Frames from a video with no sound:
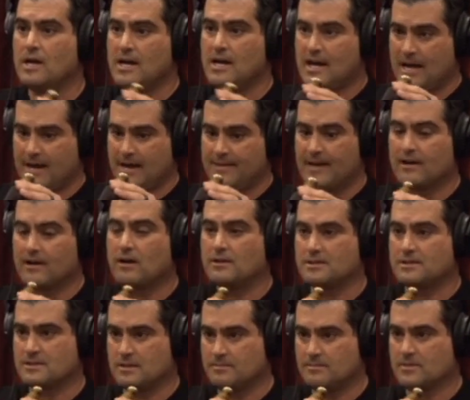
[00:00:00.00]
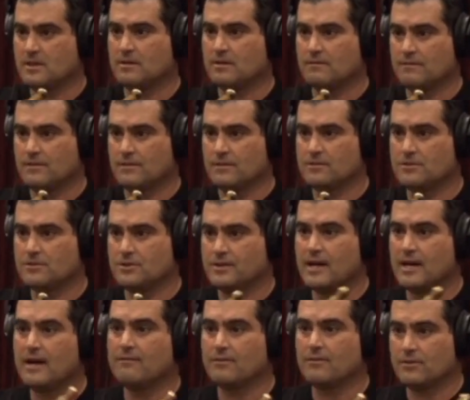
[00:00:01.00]
and that causes them to converge or
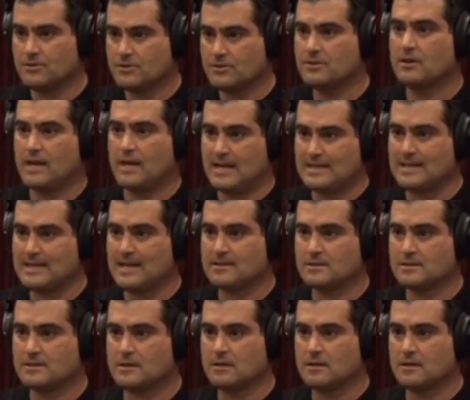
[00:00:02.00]
diverge as necessary